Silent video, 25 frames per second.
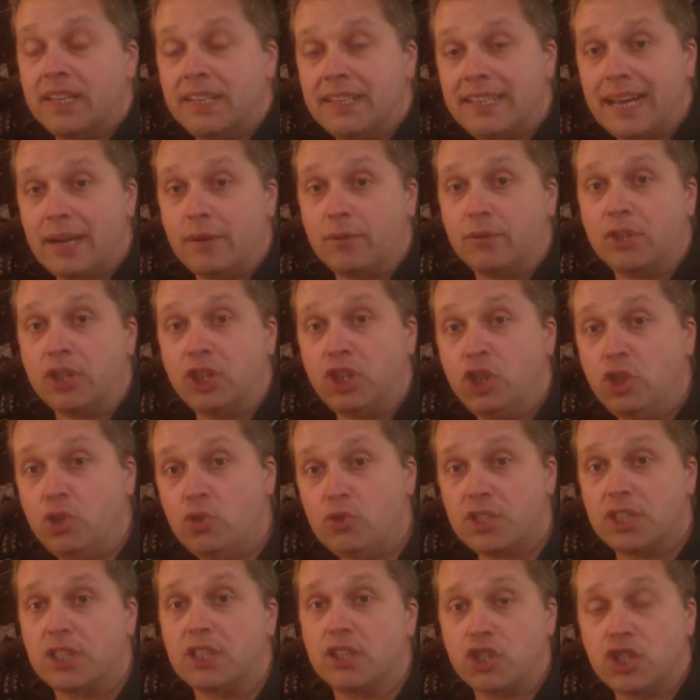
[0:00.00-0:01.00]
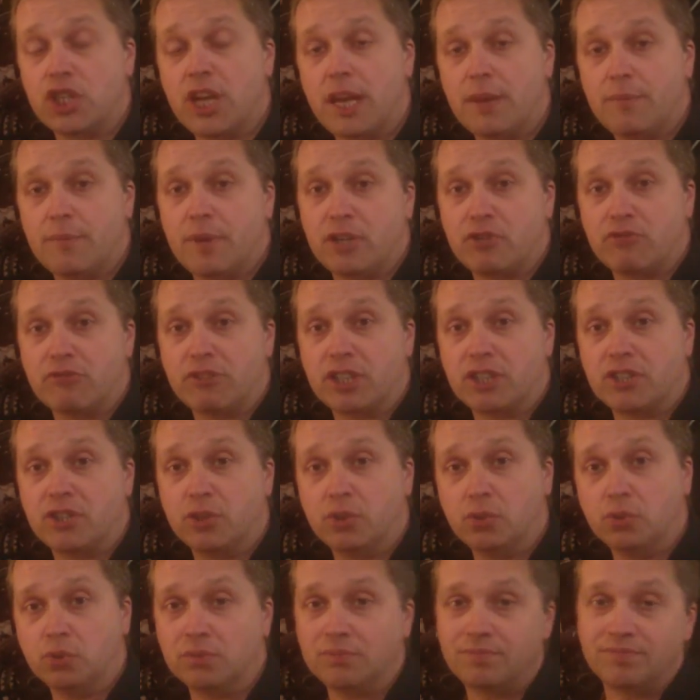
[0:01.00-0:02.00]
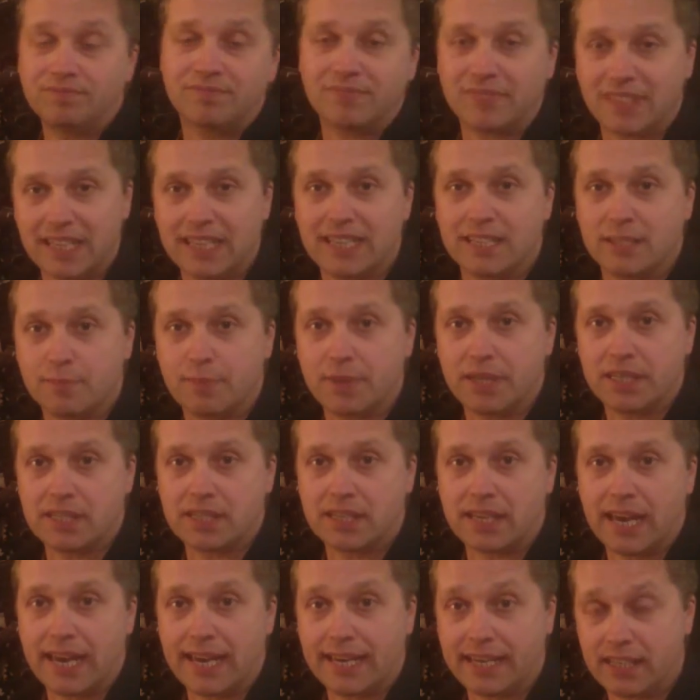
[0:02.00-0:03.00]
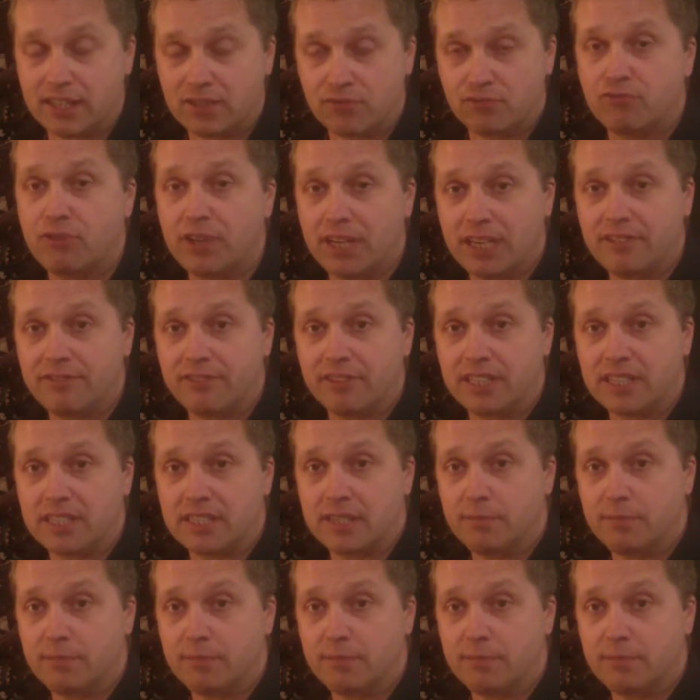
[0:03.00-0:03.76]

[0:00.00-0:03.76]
Now, using the chain measuring tool is a piece of cake. It's really very